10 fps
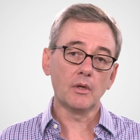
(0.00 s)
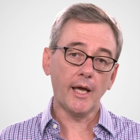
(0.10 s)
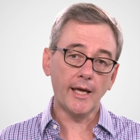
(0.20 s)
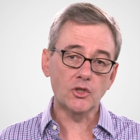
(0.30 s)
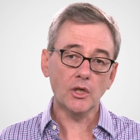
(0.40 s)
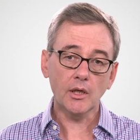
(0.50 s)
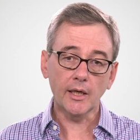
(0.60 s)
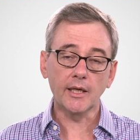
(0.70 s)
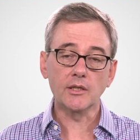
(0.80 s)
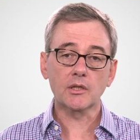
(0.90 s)
hedging
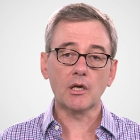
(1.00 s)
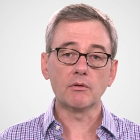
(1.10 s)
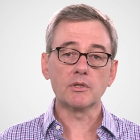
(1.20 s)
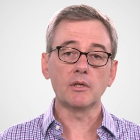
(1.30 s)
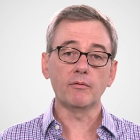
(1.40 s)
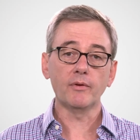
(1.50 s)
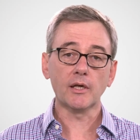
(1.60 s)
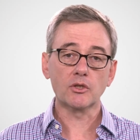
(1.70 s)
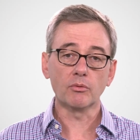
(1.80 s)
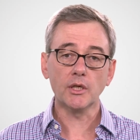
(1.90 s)
against currency
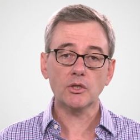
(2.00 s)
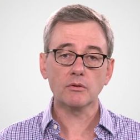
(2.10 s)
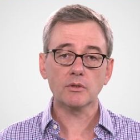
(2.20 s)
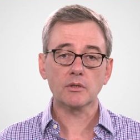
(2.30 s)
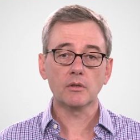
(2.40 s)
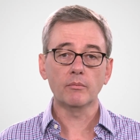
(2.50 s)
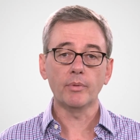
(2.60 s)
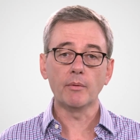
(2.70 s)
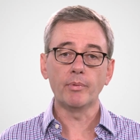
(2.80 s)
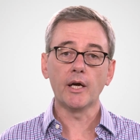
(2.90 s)
fluctuations
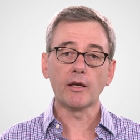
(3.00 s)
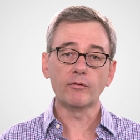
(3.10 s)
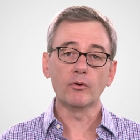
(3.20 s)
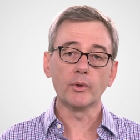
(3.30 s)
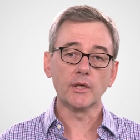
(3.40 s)
by buying forward